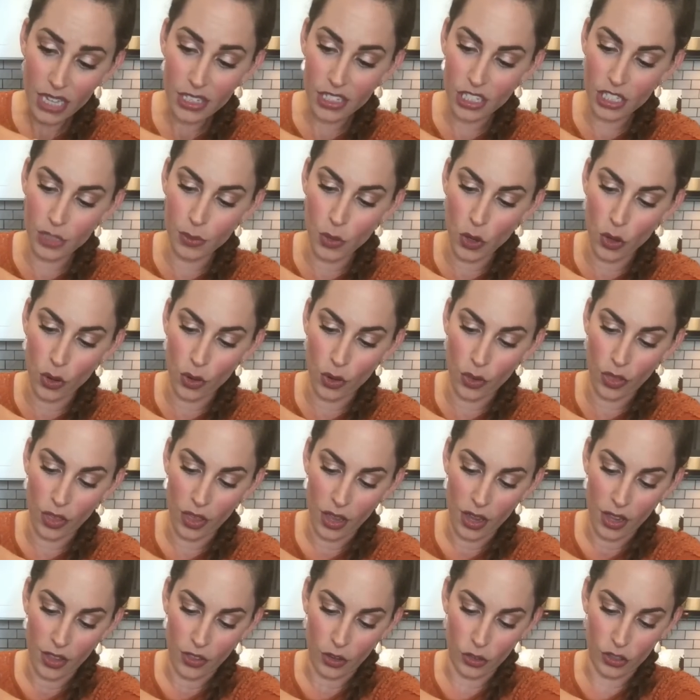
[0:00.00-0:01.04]
It's smooth.
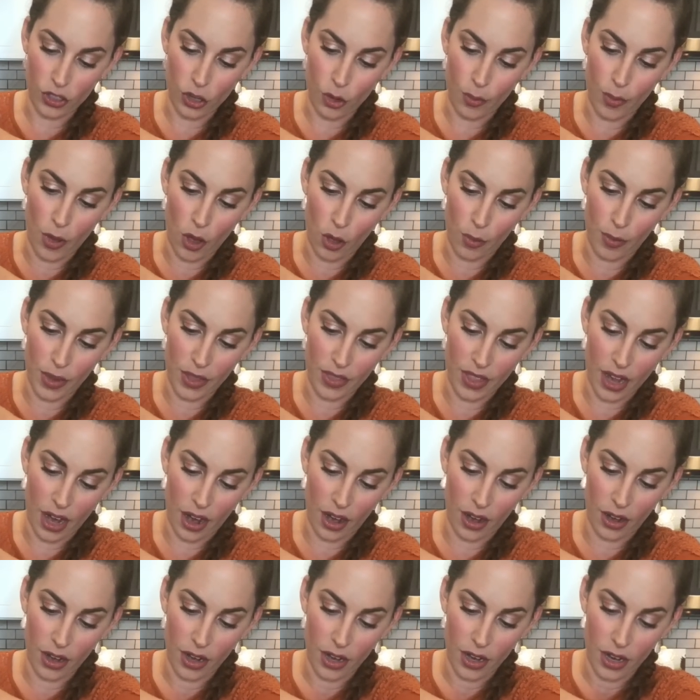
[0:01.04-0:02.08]
There's no pulp in
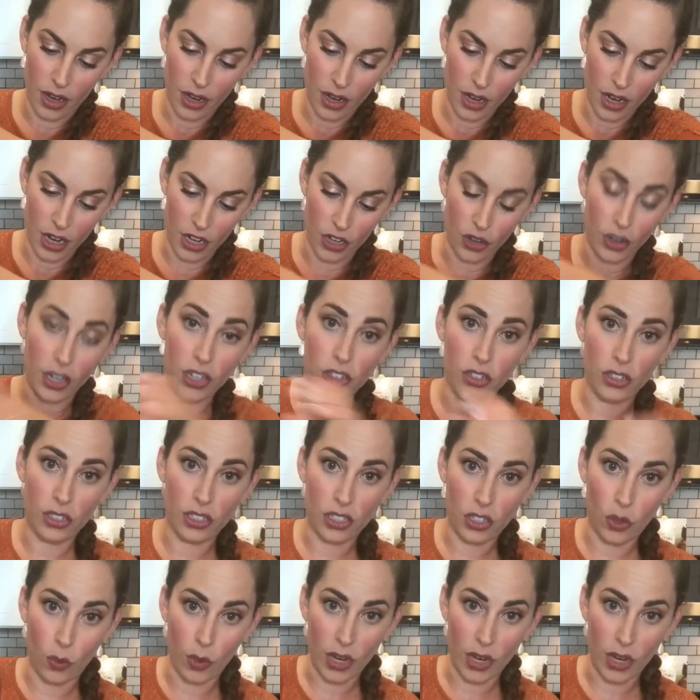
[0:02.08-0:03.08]
there. And you can just